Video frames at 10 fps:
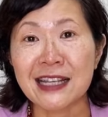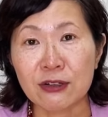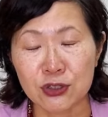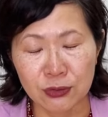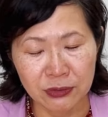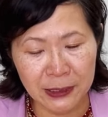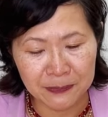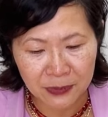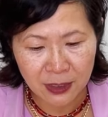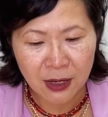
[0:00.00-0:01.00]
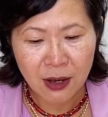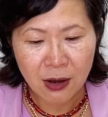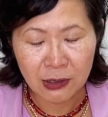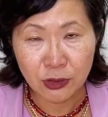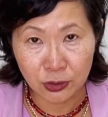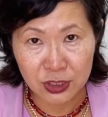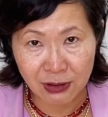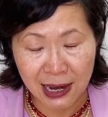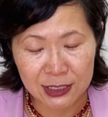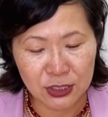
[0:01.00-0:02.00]
sell jewelry, their
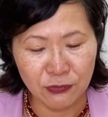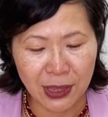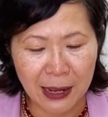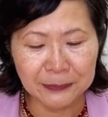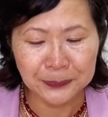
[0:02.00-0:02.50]
strategy for that.